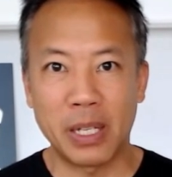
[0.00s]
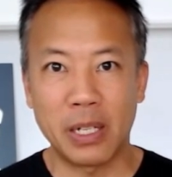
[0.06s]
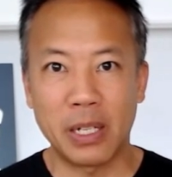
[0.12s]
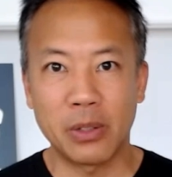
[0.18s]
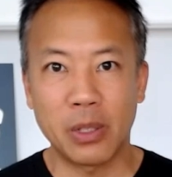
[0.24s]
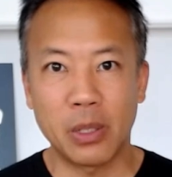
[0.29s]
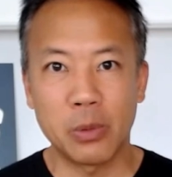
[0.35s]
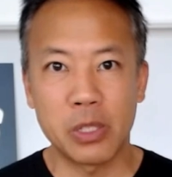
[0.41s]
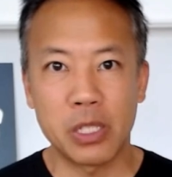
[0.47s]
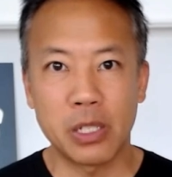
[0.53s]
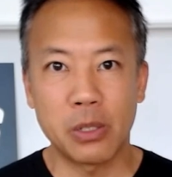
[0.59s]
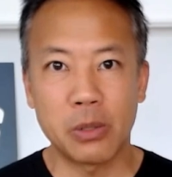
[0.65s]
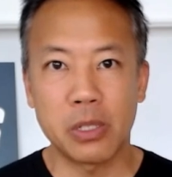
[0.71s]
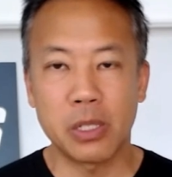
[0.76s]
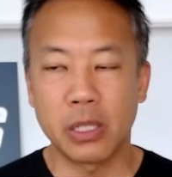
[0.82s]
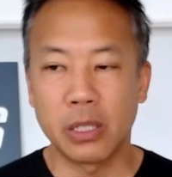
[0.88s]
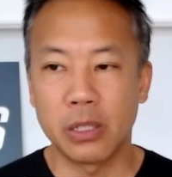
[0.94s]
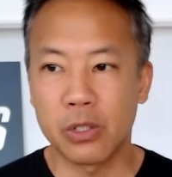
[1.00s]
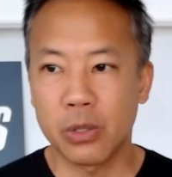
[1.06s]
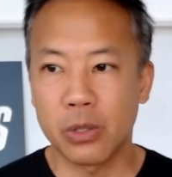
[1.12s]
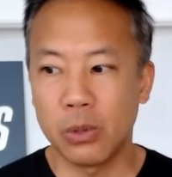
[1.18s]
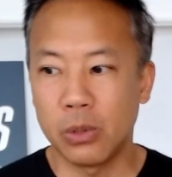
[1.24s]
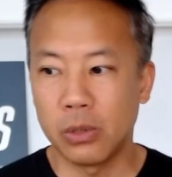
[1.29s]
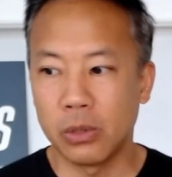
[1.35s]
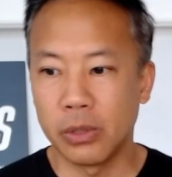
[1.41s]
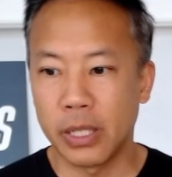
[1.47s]
And I thought it was interesting in
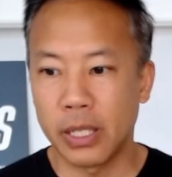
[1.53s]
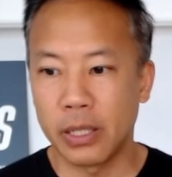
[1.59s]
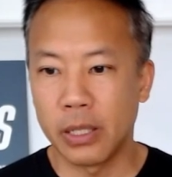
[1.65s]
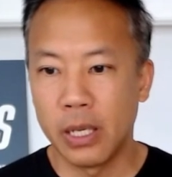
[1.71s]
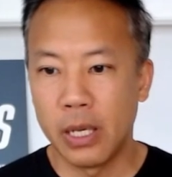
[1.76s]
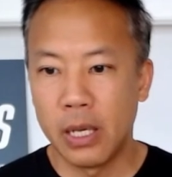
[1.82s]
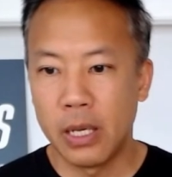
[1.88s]
school that